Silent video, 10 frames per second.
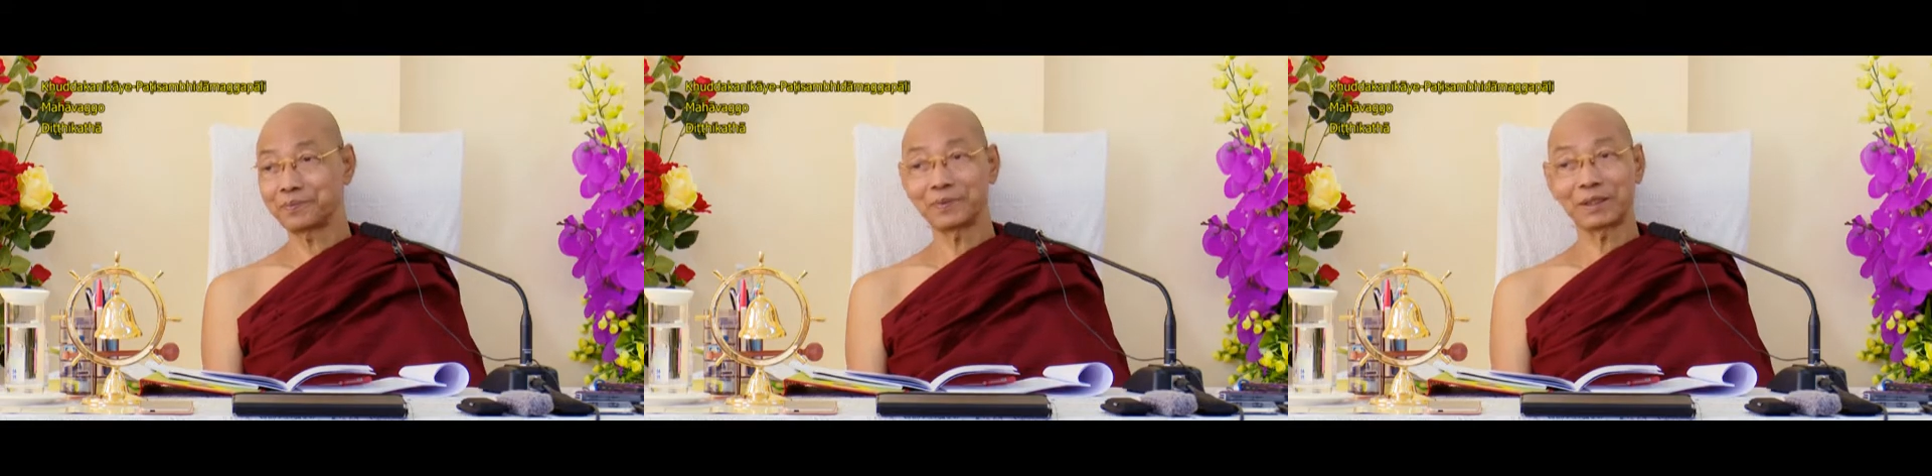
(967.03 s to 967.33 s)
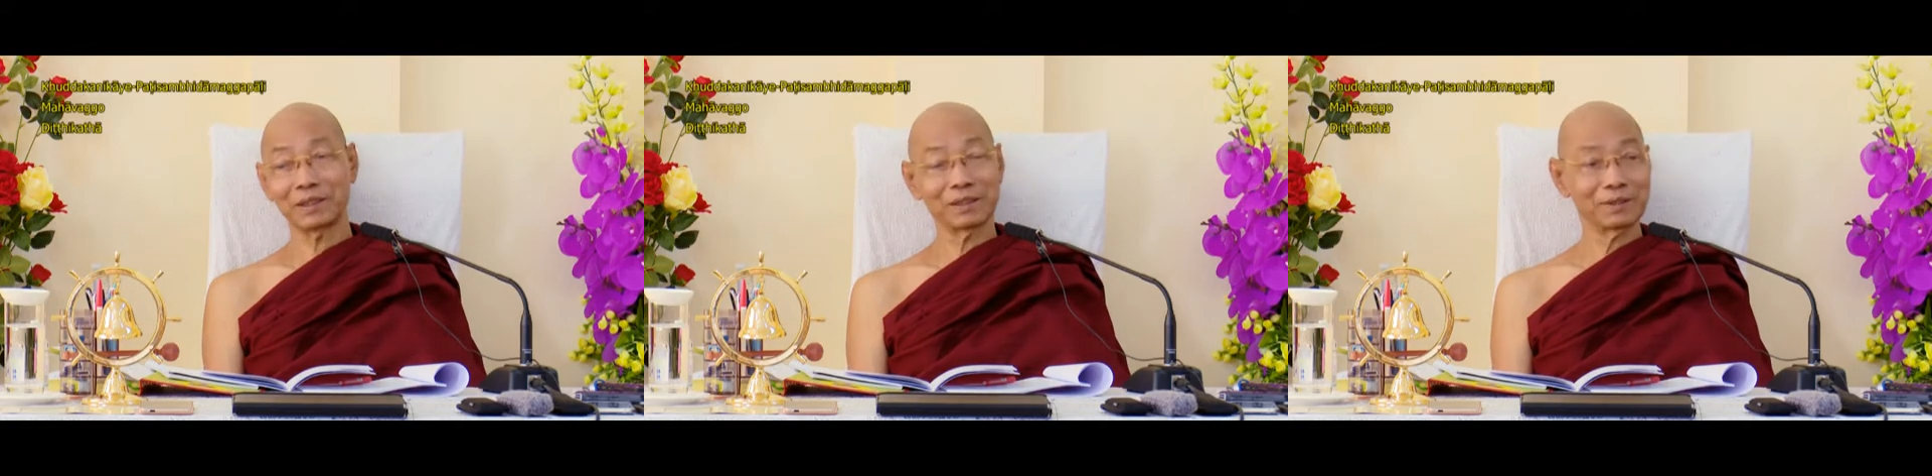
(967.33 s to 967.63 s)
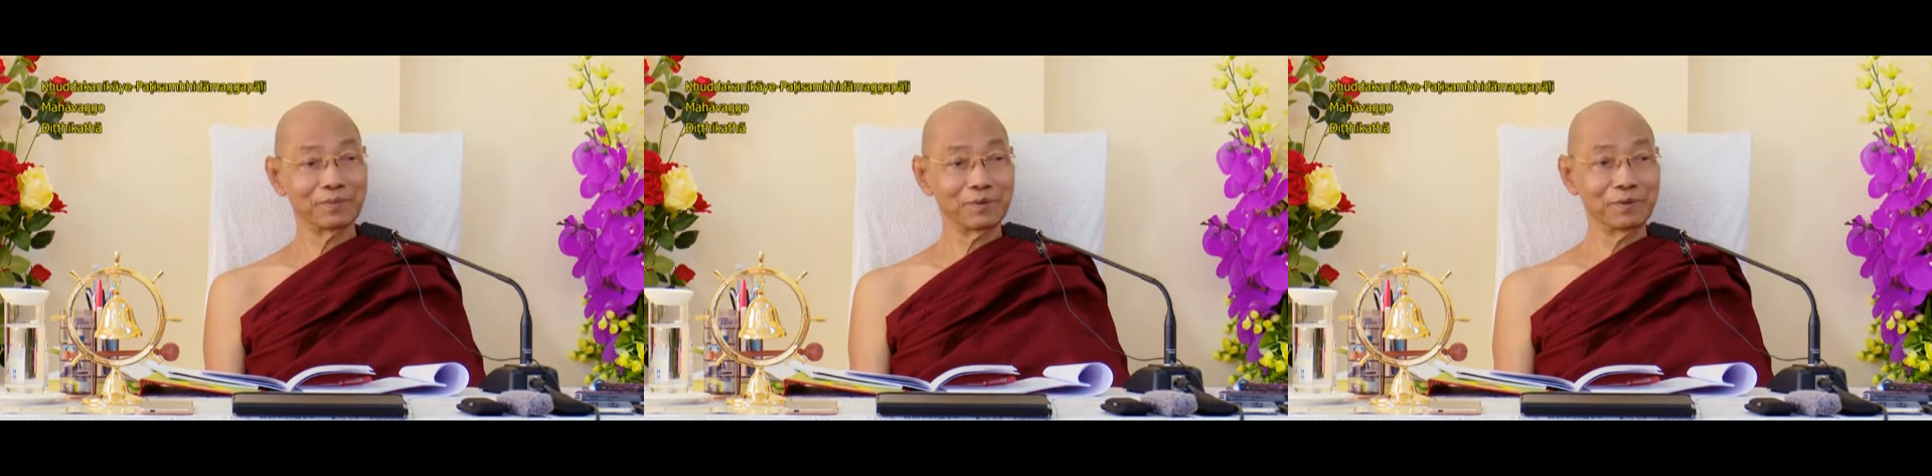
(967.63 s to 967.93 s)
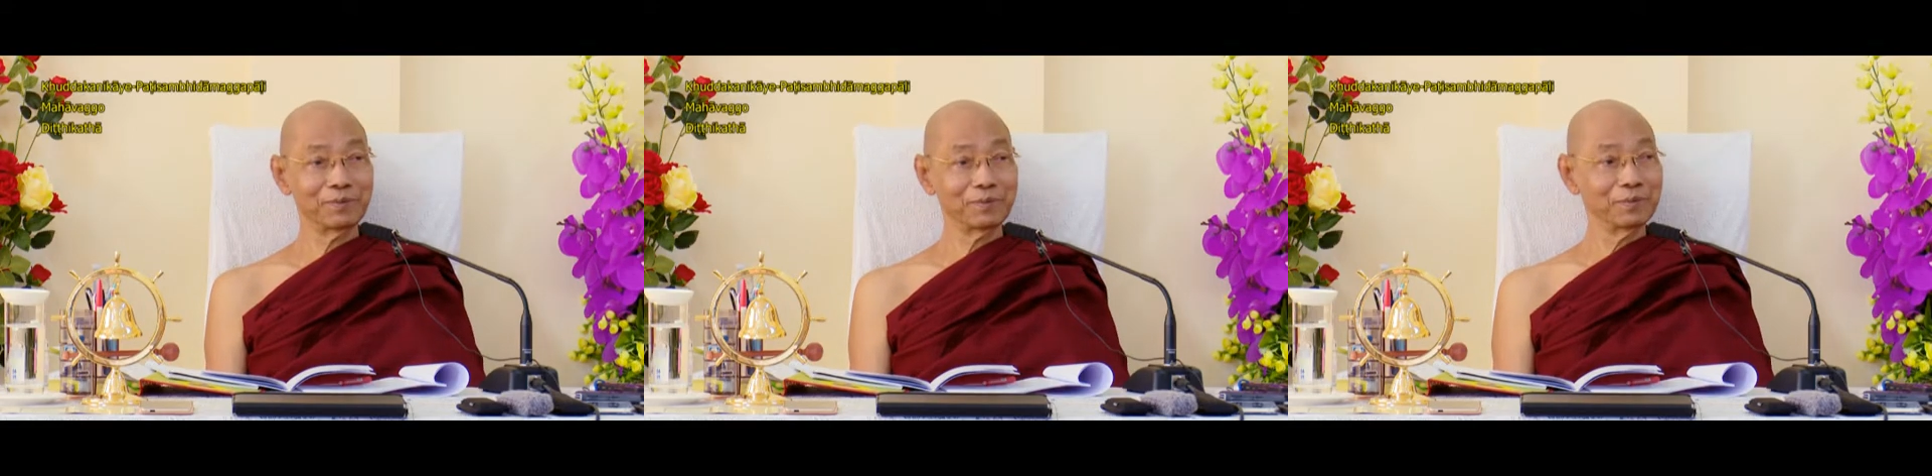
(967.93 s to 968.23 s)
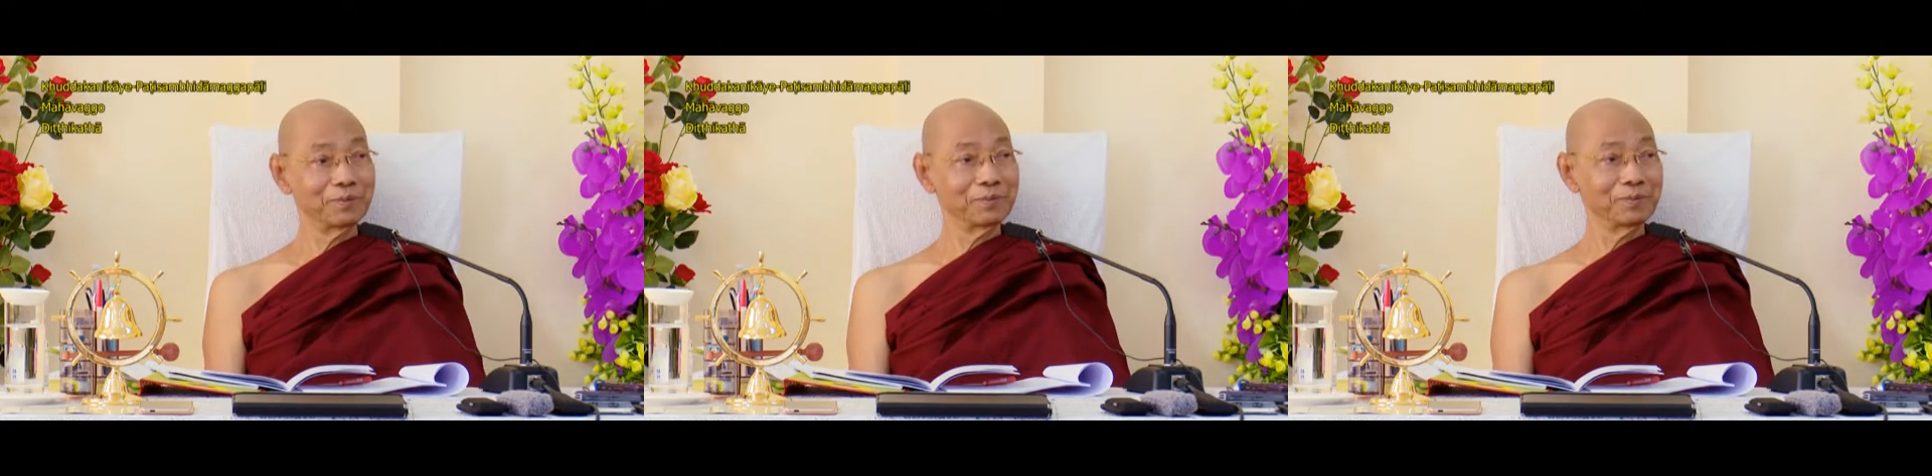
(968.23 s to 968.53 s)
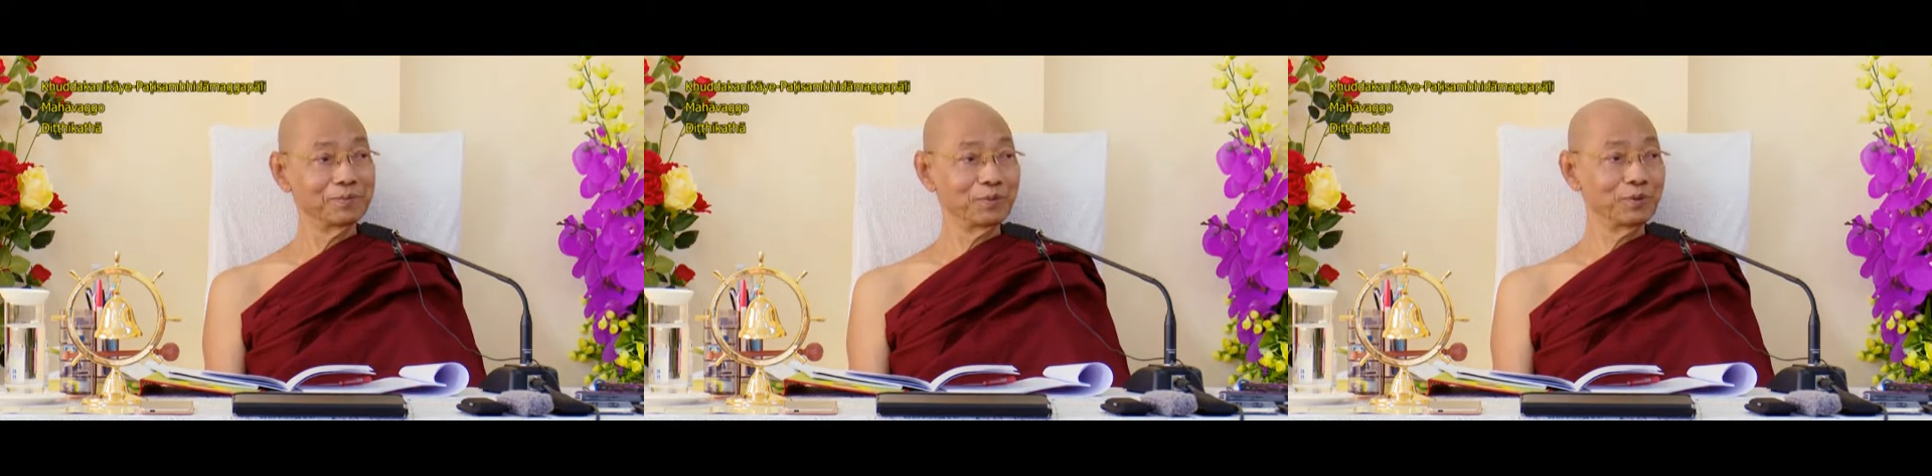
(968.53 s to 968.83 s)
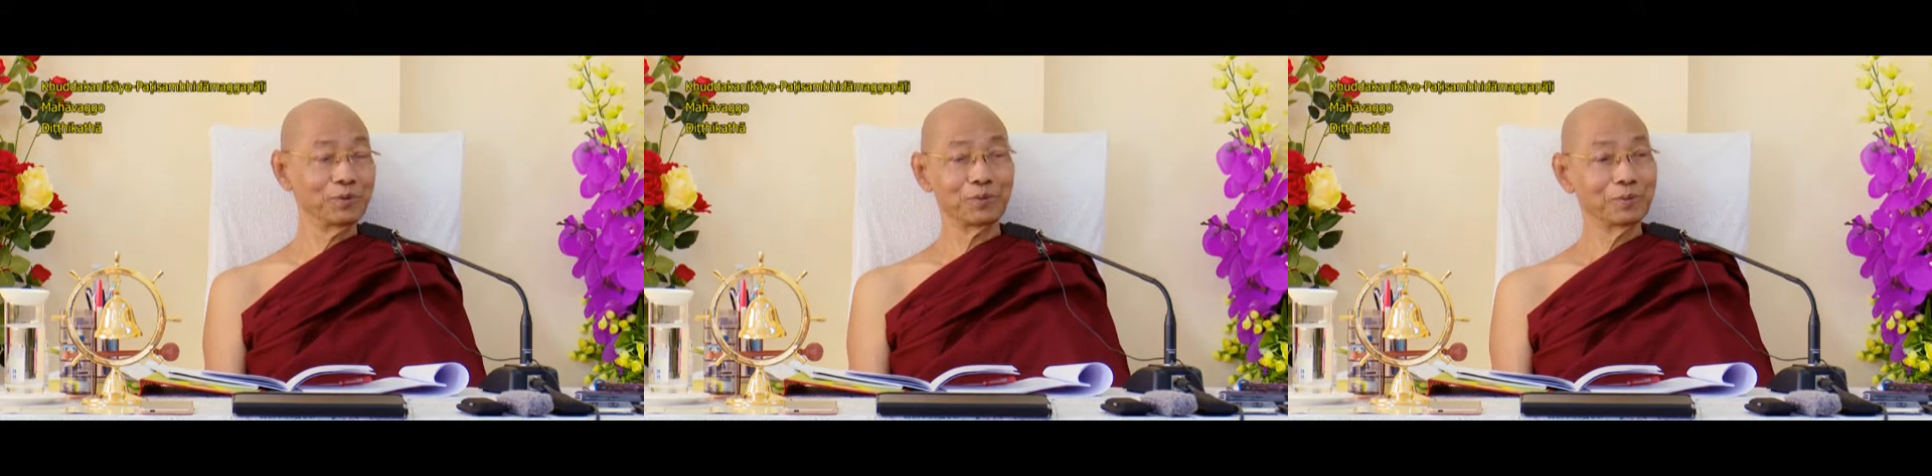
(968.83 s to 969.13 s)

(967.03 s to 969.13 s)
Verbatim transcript: things, beautiful view.